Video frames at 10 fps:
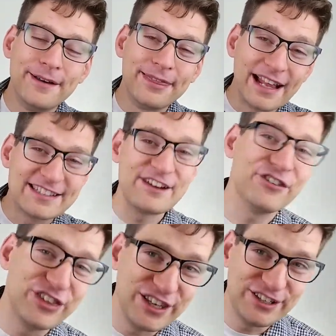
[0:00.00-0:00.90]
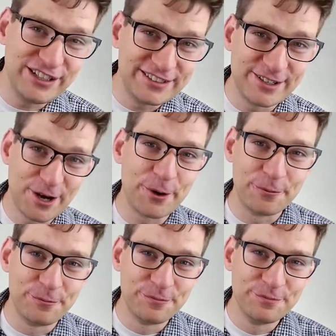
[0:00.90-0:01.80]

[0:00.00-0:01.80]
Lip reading: that's everything you need to know.